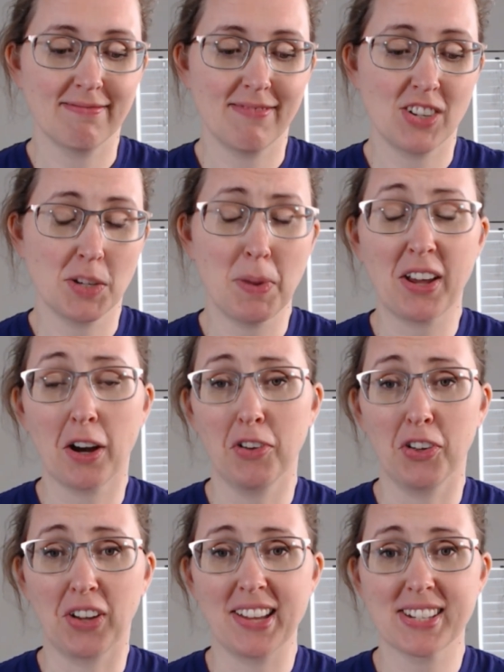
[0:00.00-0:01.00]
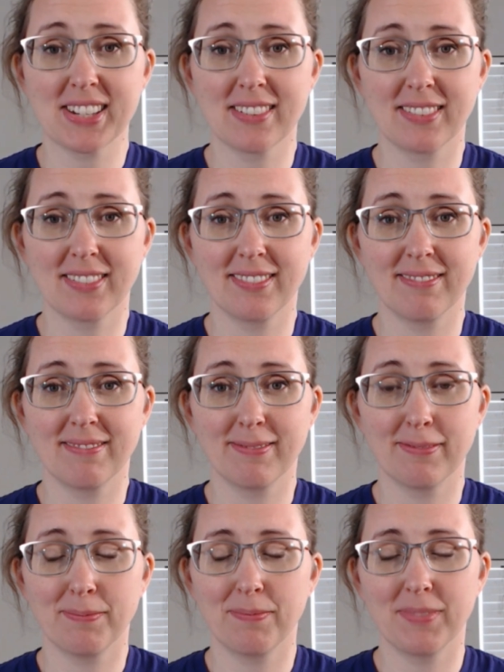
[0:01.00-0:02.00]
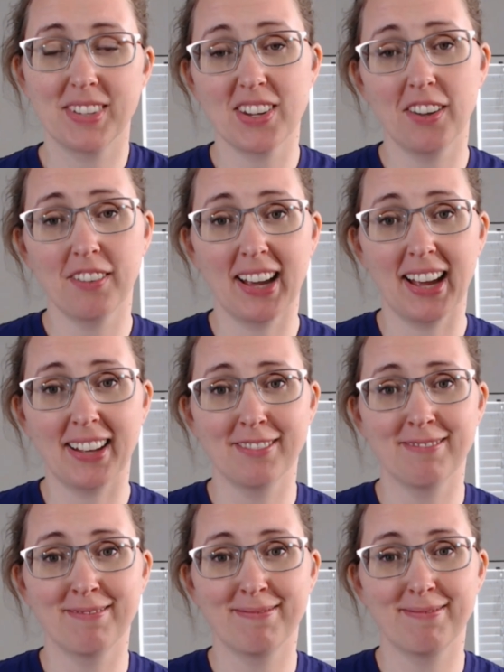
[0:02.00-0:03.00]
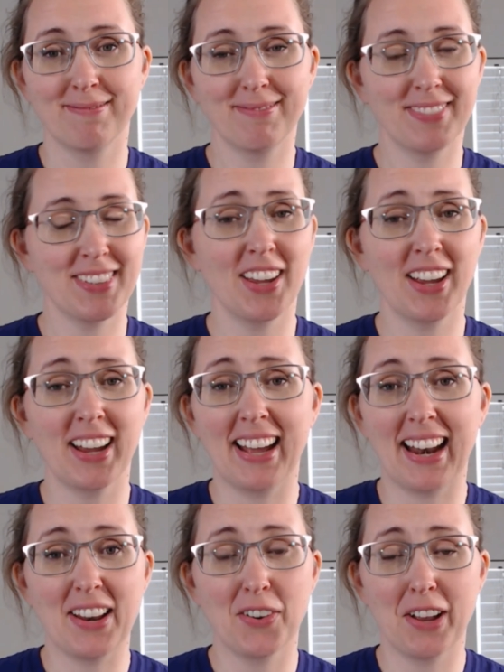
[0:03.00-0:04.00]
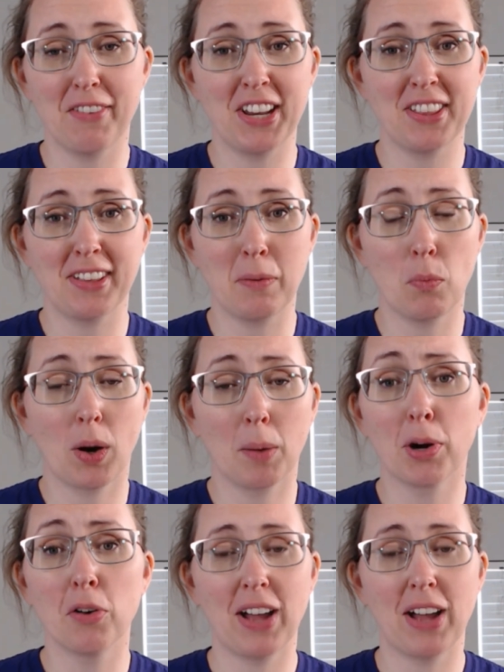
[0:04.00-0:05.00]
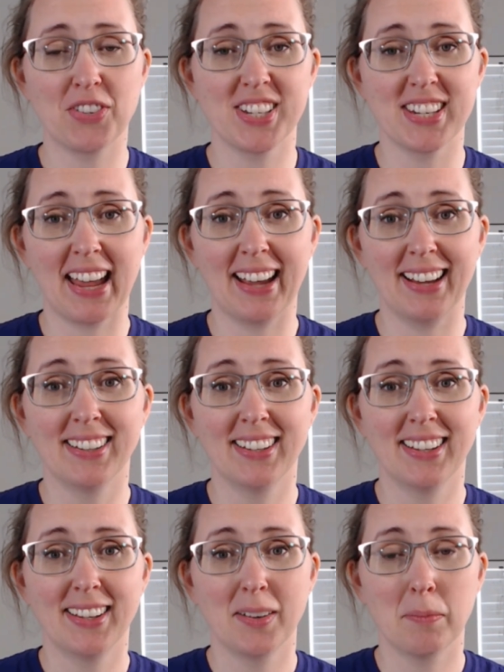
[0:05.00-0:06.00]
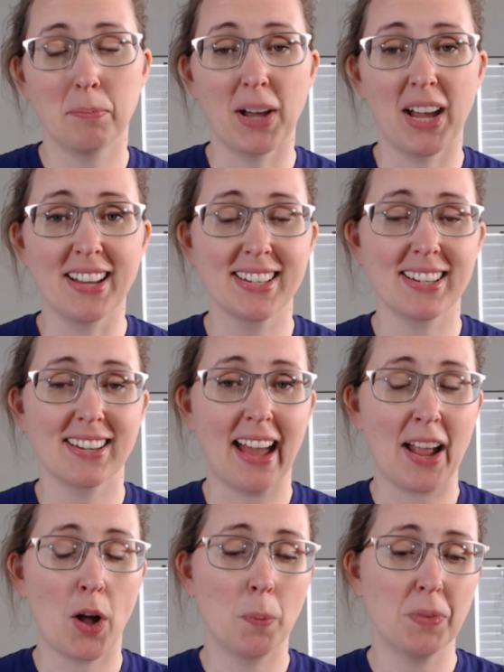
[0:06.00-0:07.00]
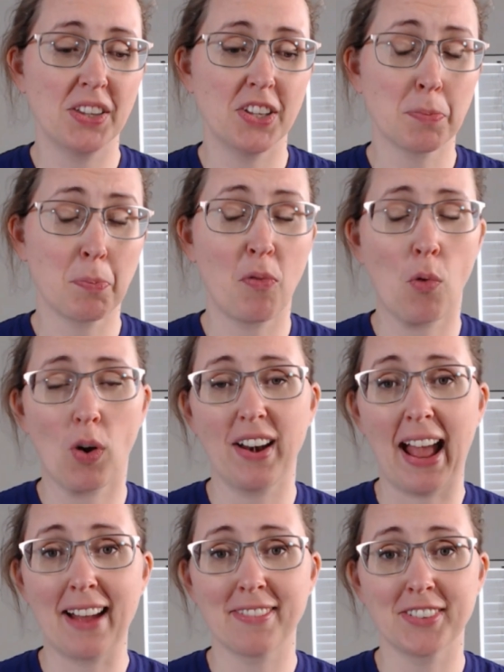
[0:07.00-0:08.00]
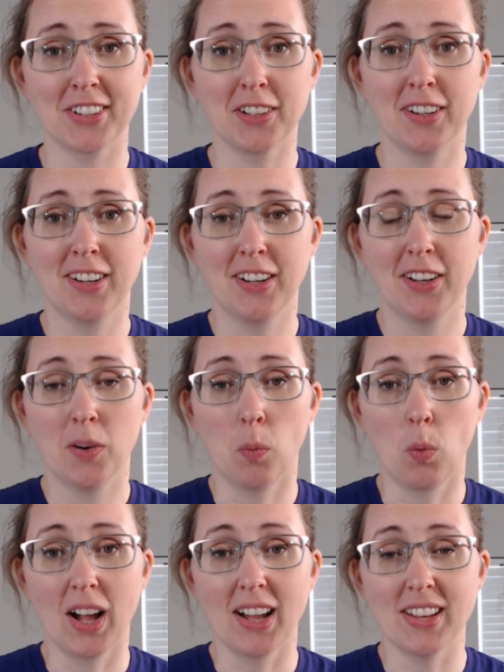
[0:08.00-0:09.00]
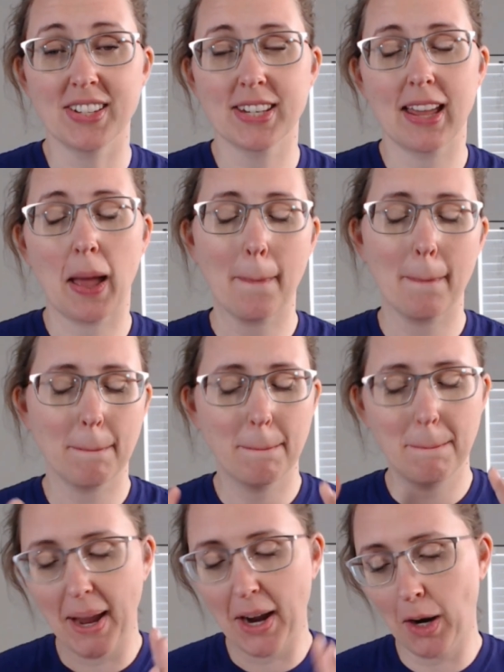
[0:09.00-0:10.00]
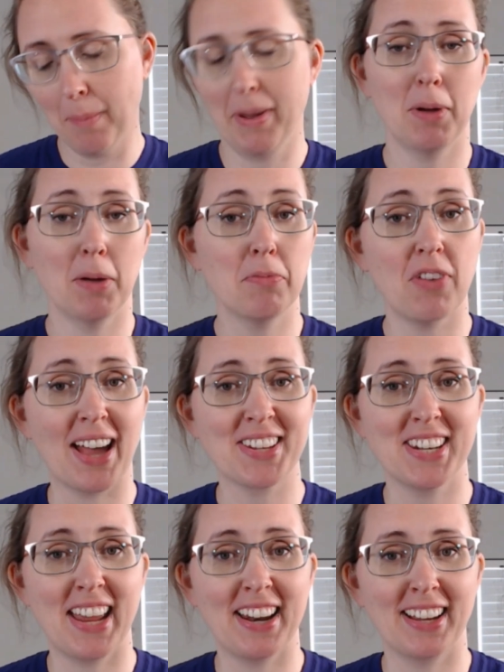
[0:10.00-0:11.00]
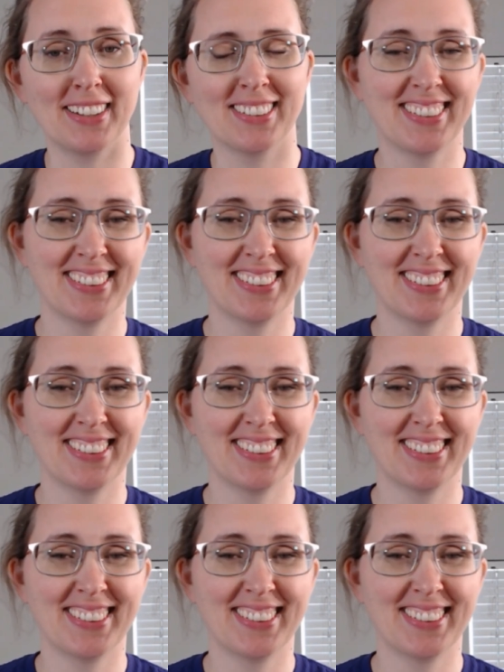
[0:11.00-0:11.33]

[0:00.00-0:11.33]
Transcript: just be careful guys that's all i've got that's all I got. I don't have anything more profound to say, but I hope that this before and after was bare minimum fascinating,